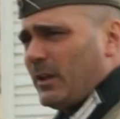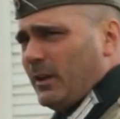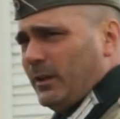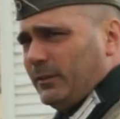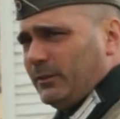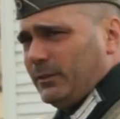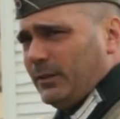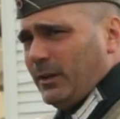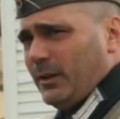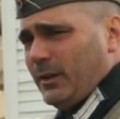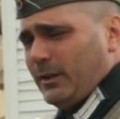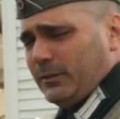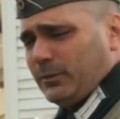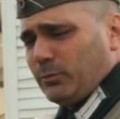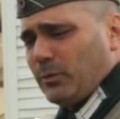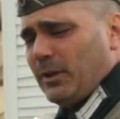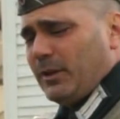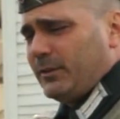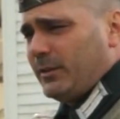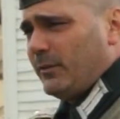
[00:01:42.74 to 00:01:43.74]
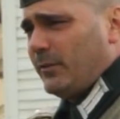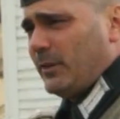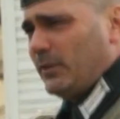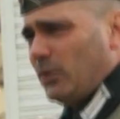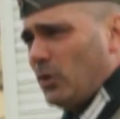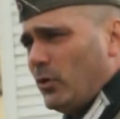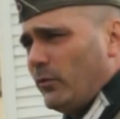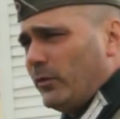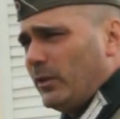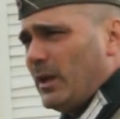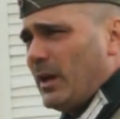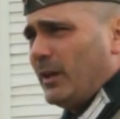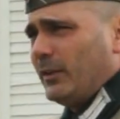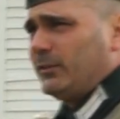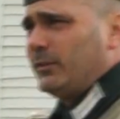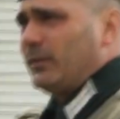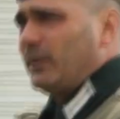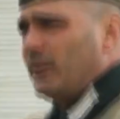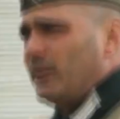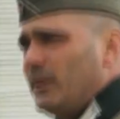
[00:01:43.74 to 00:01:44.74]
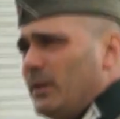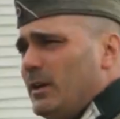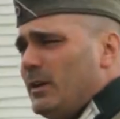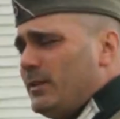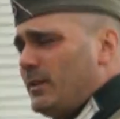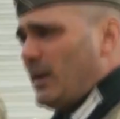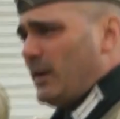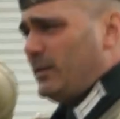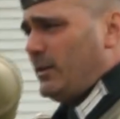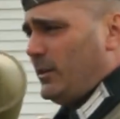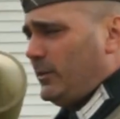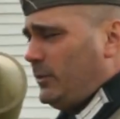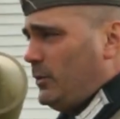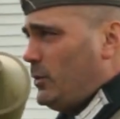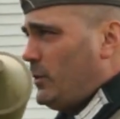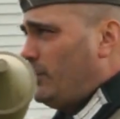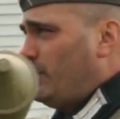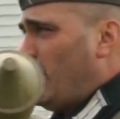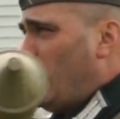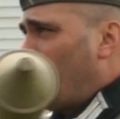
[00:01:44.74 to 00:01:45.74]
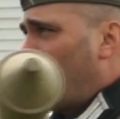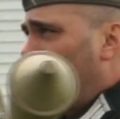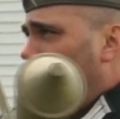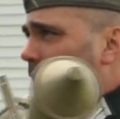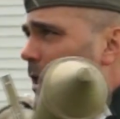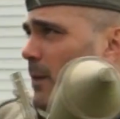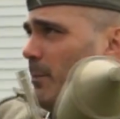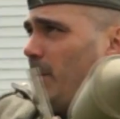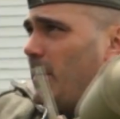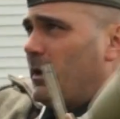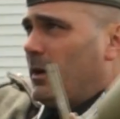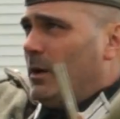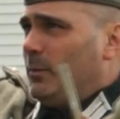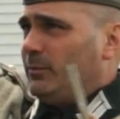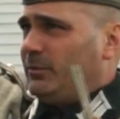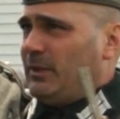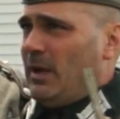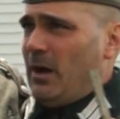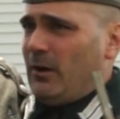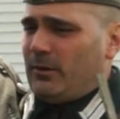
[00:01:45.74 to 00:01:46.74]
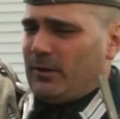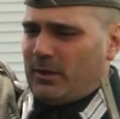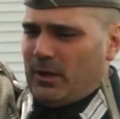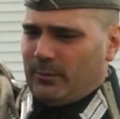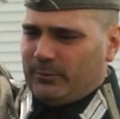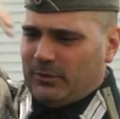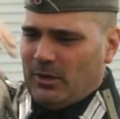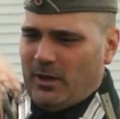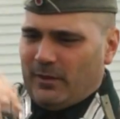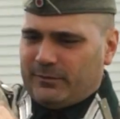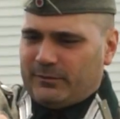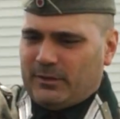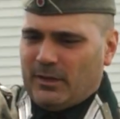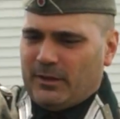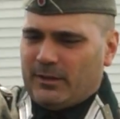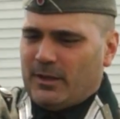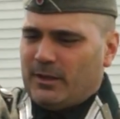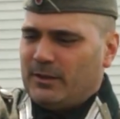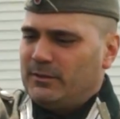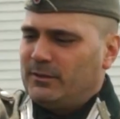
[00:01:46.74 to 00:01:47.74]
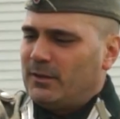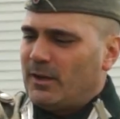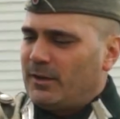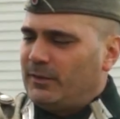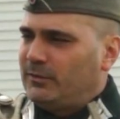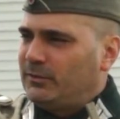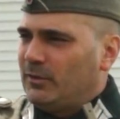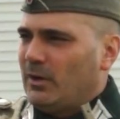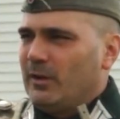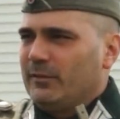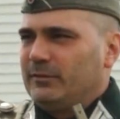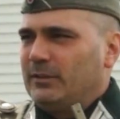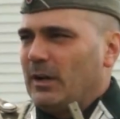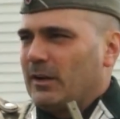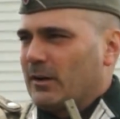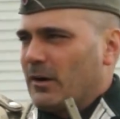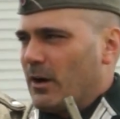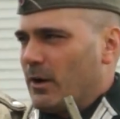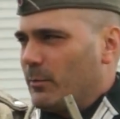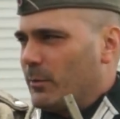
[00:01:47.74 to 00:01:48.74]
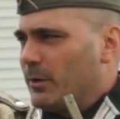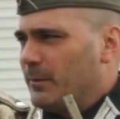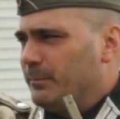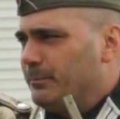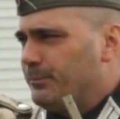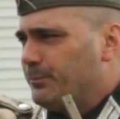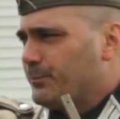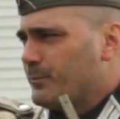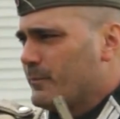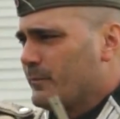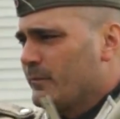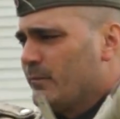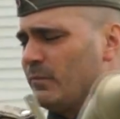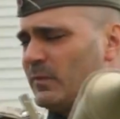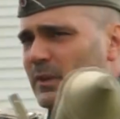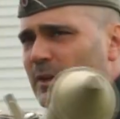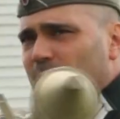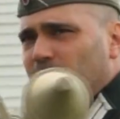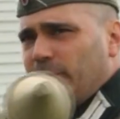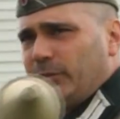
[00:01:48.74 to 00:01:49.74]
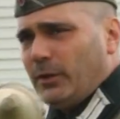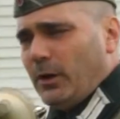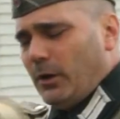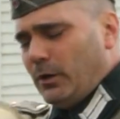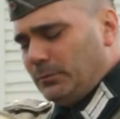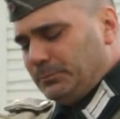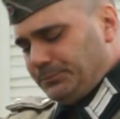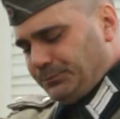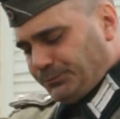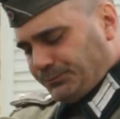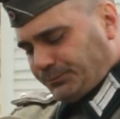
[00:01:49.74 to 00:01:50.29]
because it's a relatively low velocity. The idea is that you fire it up, it comes down, it comes off on that nice soft deck armor. So